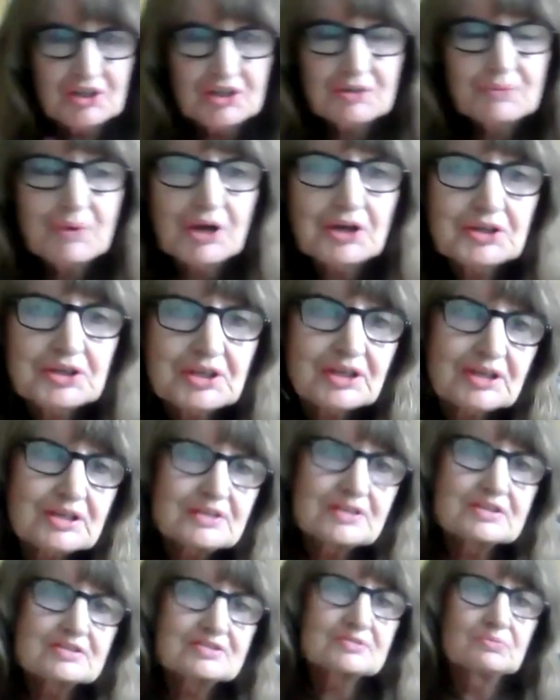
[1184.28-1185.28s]
Yep. Okay.
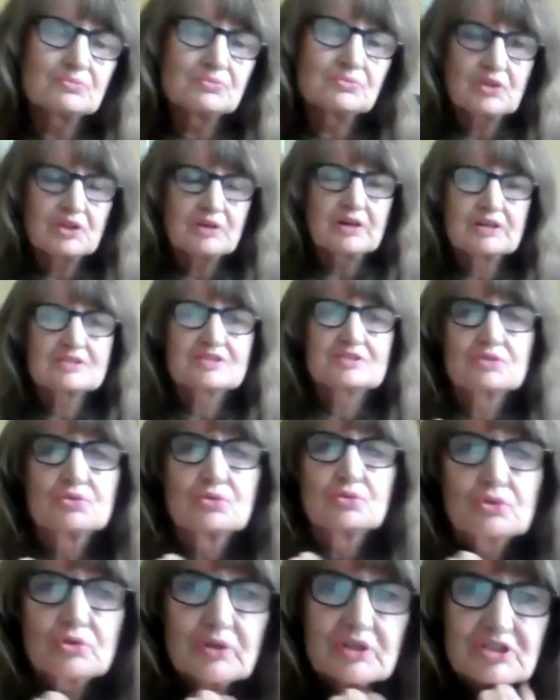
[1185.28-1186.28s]
There are some
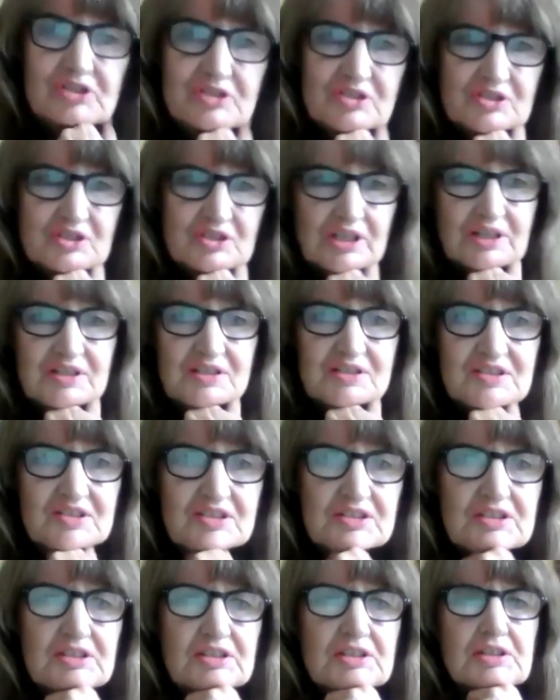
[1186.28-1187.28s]
good questions that I can
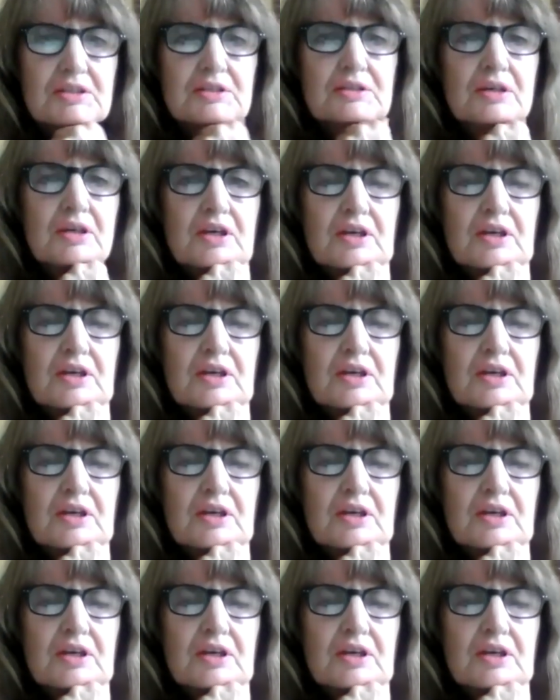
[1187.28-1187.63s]
see here.